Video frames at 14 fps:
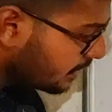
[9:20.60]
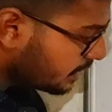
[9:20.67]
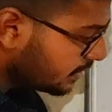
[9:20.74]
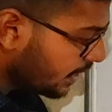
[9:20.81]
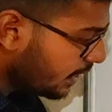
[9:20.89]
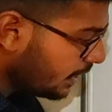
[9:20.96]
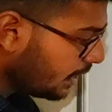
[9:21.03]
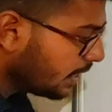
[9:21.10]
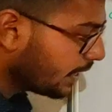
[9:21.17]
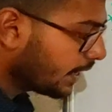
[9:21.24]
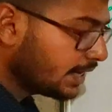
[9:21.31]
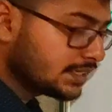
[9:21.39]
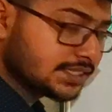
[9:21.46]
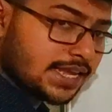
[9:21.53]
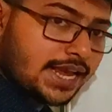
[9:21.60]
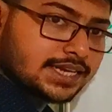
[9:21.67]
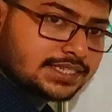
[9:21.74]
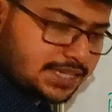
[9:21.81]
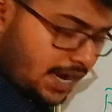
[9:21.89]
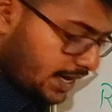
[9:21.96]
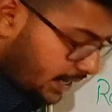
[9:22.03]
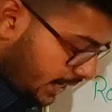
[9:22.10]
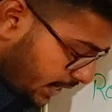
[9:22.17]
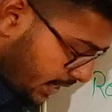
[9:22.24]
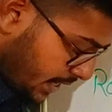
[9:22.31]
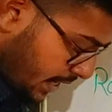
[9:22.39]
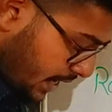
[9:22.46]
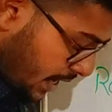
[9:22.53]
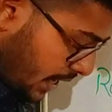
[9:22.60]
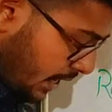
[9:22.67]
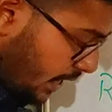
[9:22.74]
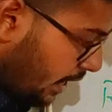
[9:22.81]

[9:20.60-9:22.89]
the cell gets excited.